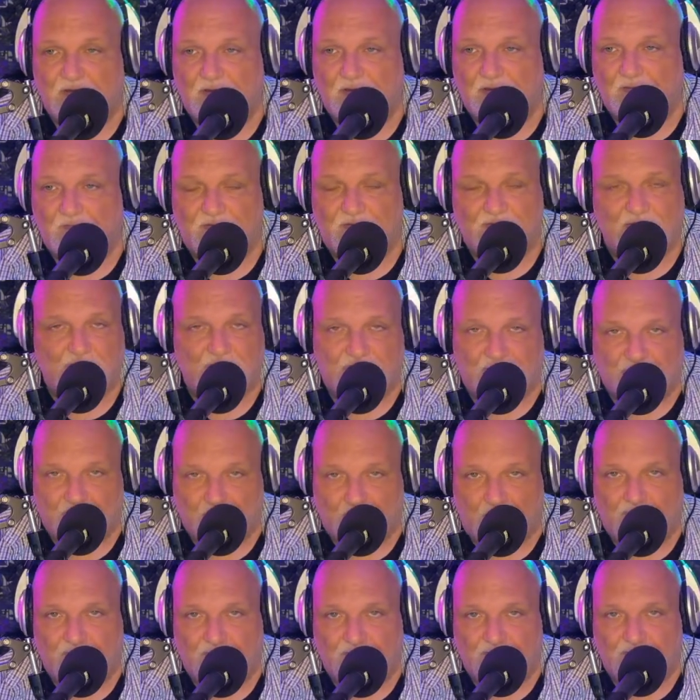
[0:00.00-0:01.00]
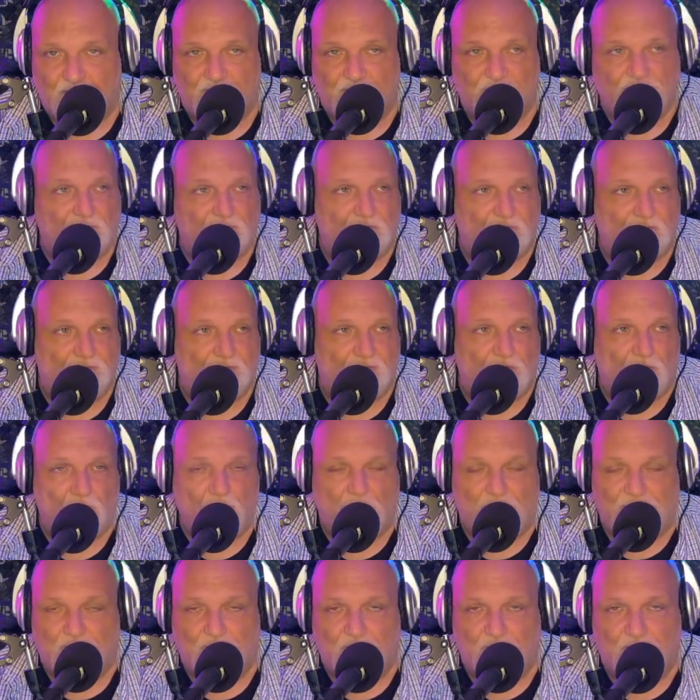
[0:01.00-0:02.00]
but then I'll be gone again for a
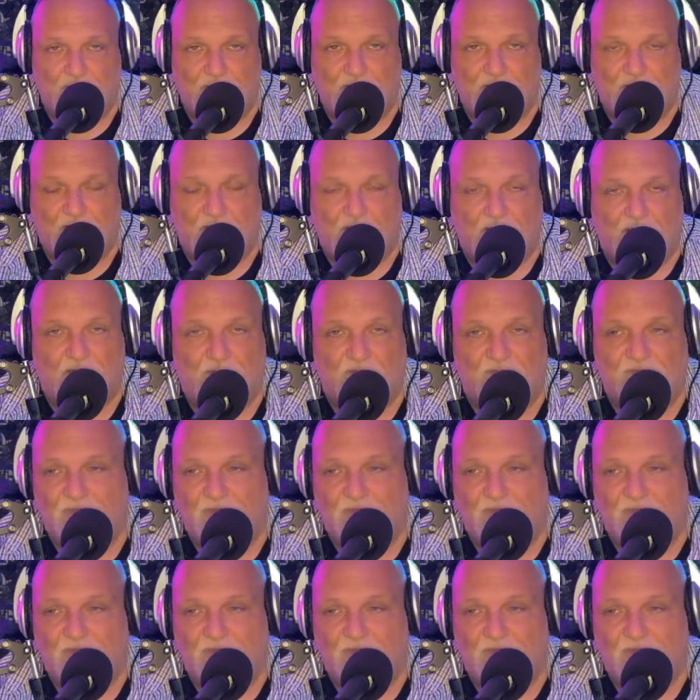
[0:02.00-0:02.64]
week, week and a half.